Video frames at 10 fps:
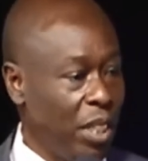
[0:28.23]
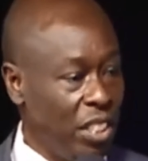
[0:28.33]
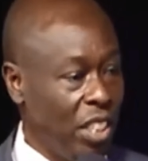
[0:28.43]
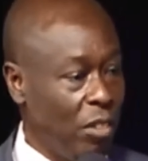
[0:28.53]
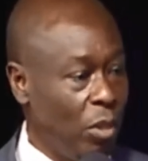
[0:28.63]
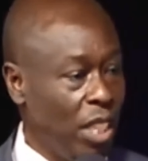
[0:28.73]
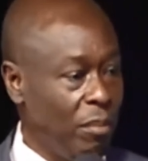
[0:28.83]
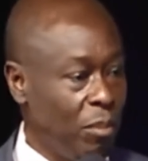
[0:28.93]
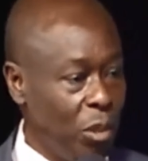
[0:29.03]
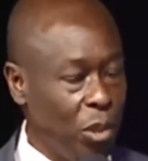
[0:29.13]
I
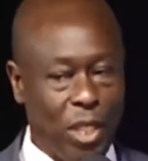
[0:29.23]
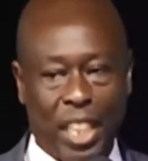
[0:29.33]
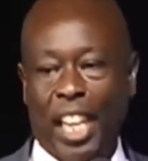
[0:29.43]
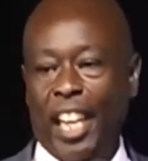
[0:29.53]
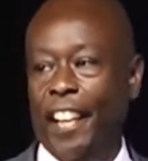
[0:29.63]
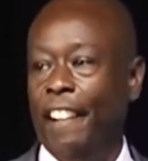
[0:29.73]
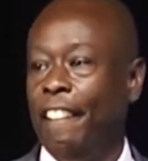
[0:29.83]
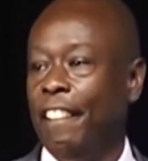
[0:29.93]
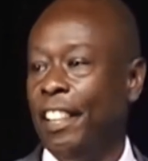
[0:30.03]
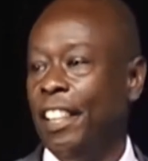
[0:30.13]
must confess
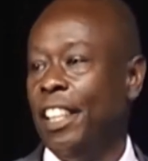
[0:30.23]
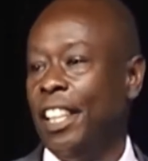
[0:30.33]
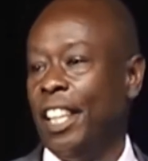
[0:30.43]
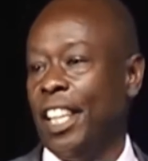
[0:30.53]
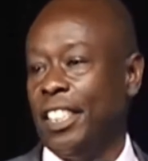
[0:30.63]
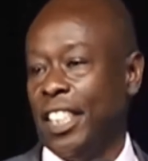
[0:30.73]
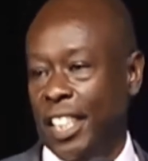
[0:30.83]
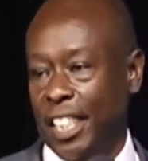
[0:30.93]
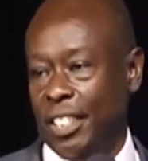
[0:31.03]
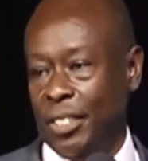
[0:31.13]
that uh,
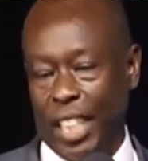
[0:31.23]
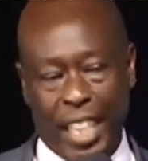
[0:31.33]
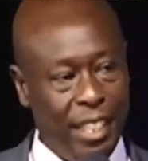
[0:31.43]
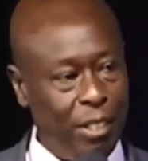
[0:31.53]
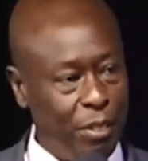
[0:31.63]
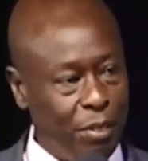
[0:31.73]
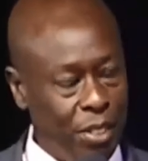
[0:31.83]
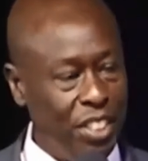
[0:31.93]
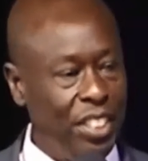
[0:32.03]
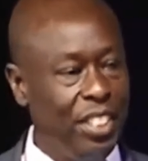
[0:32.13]

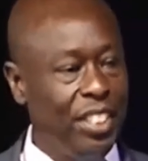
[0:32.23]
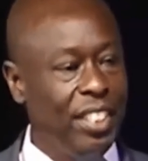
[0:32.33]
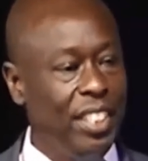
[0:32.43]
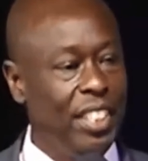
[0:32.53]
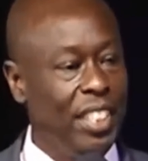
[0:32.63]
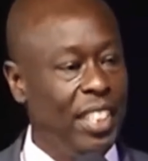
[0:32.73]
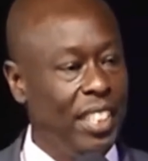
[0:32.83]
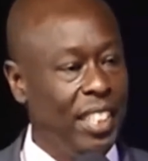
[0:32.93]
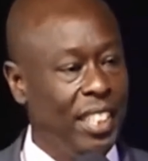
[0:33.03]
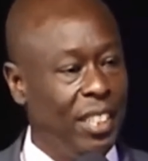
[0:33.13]
since President
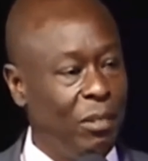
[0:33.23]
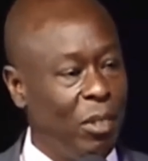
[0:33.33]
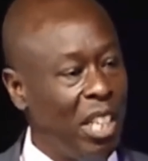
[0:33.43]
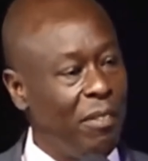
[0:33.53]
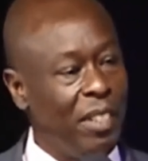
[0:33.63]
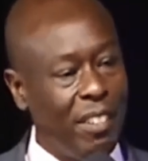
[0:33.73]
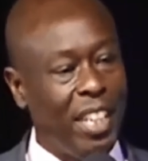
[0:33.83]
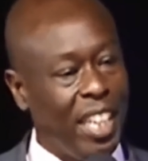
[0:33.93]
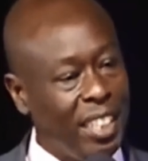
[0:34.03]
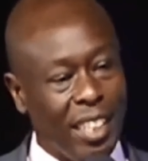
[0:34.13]
William Ruto and
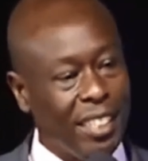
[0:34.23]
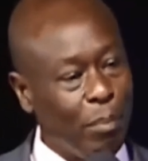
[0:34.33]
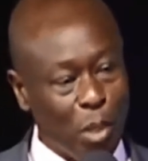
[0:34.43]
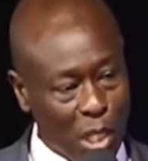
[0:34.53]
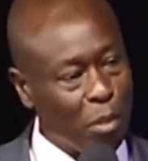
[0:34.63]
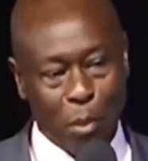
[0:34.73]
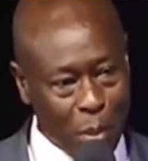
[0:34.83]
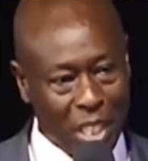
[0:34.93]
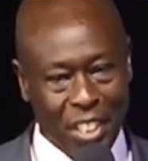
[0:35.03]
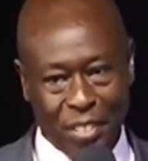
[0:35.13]
I
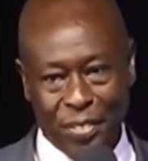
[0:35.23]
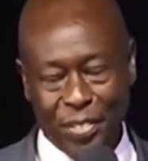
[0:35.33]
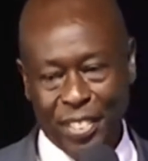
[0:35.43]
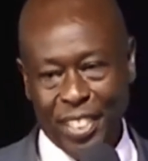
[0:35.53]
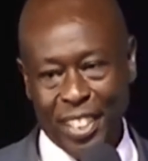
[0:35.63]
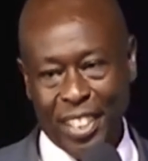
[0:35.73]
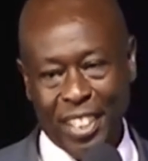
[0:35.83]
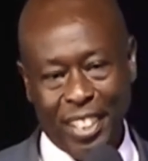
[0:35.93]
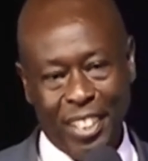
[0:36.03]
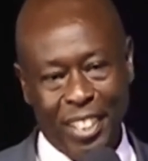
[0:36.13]
ascended to the high
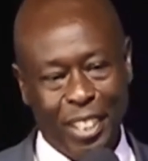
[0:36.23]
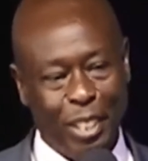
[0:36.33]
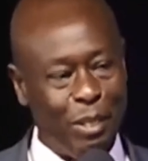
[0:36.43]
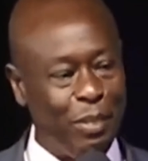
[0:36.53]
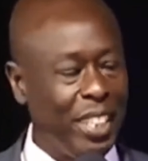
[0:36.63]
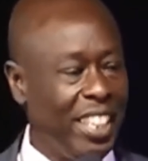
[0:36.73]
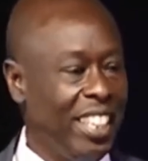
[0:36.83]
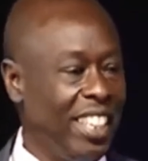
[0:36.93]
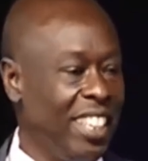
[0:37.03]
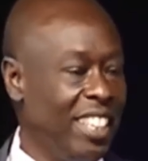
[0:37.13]
office,
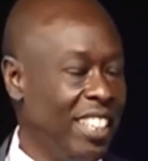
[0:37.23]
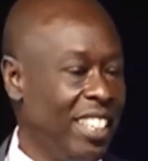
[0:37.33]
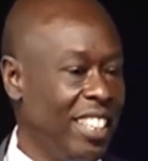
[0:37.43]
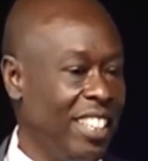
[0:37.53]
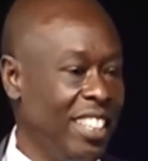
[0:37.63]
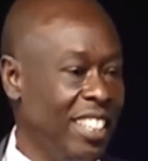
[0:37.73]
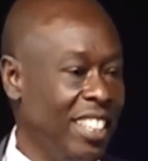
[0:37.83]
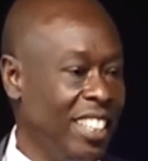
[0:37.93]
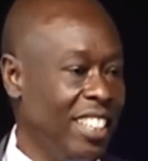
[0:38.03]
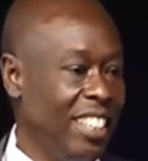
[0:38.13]
we have never had
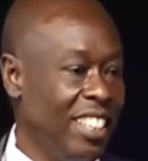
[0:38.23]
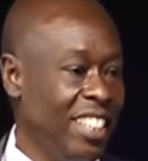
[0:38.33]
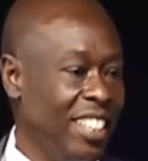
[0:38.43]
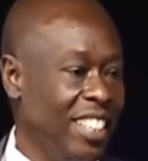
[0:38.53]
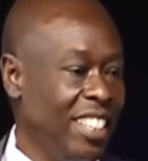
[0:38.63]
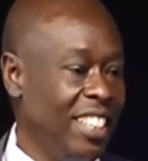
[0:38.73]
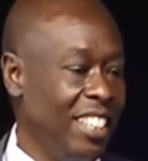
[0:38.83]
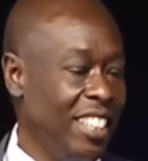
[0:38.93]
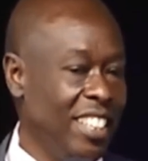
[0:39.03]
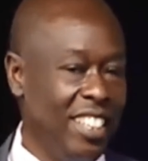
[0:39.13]
such a beautiful
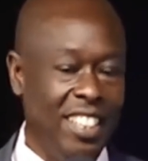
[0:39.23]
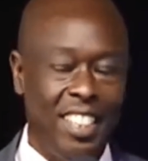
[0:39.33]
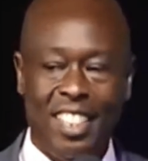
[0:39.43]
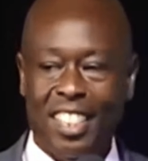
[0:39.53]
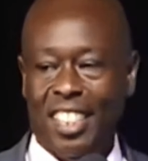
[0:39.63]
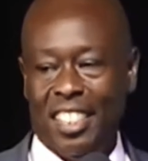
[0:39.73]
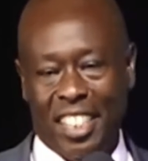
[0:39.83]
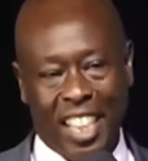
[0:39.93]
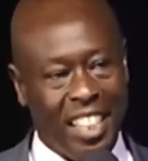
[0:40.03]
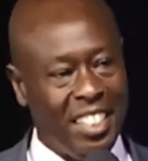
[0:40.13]
moment
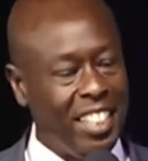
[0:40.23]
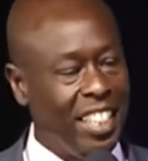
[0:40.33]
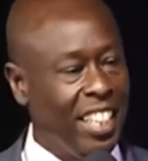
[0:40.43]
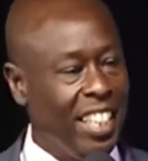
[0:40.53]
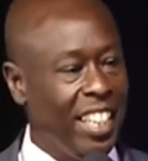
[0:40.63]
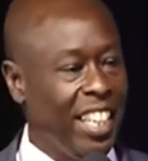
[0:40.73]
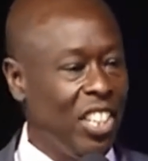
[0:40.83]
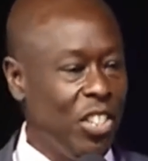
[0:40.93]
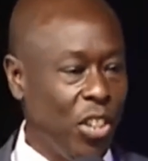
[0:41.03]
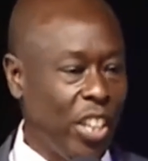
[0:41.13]
of uh,